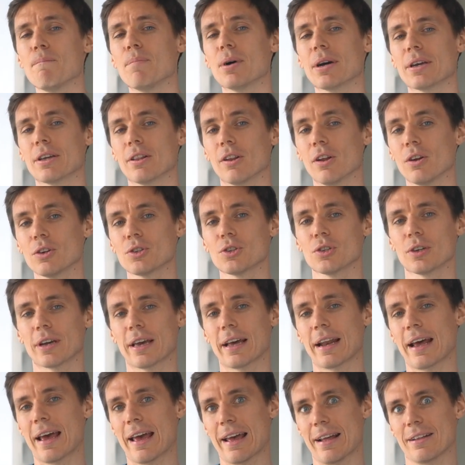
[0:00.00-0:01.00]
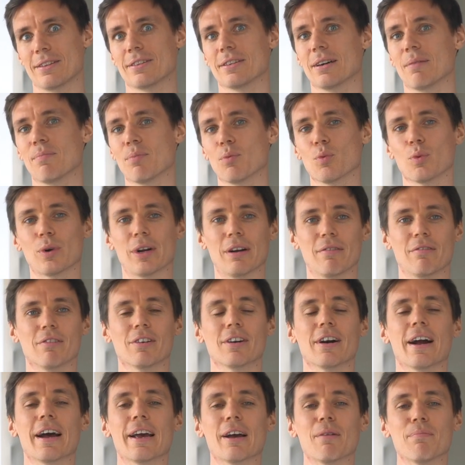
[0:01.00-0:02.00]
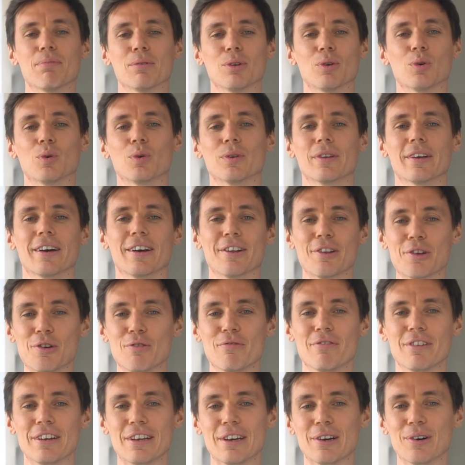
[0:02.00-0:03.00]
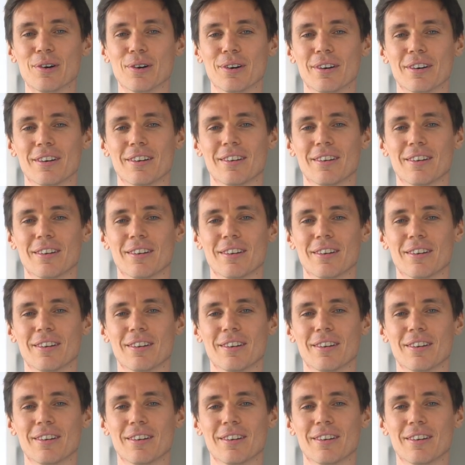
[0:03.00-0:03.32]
but you'll also get a heads up whenever I upload a new video.